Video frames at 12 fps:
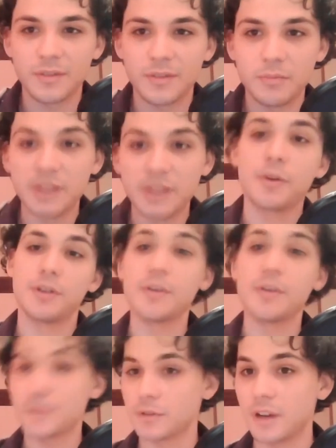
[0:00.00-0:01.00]
midpoint
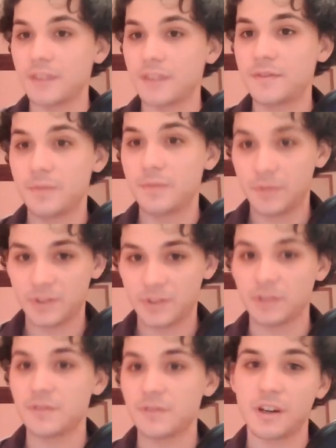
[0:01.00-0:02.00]
of your life so
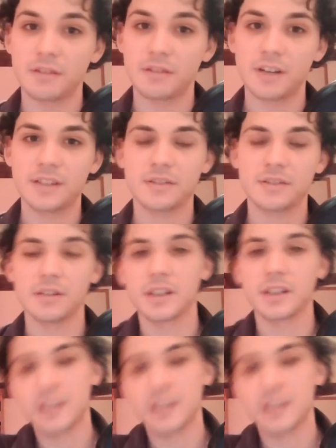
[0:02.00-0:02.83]
far, right? So like,